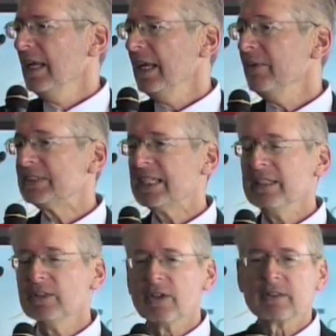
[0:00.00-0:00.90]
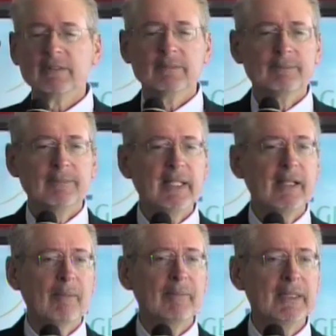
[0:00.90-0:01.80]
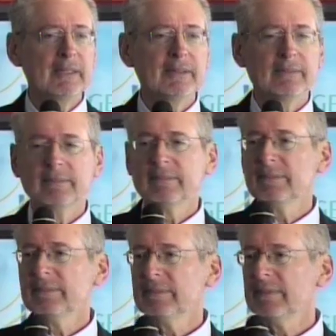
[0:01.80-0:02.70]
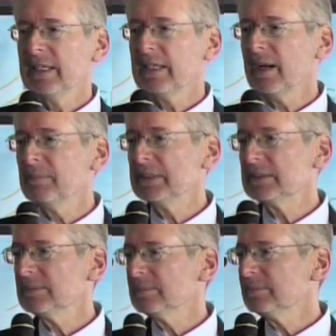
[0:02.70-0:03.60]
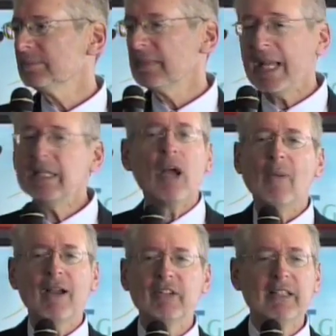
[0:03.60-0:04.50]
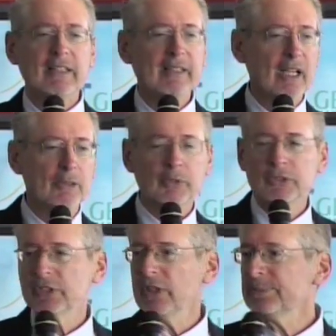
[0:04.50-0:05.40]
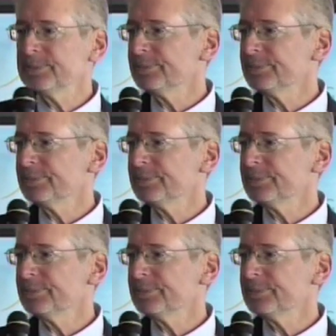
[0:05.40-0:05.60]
He would say, look, big companies, incumbents, they know everything the entrepreneurs know.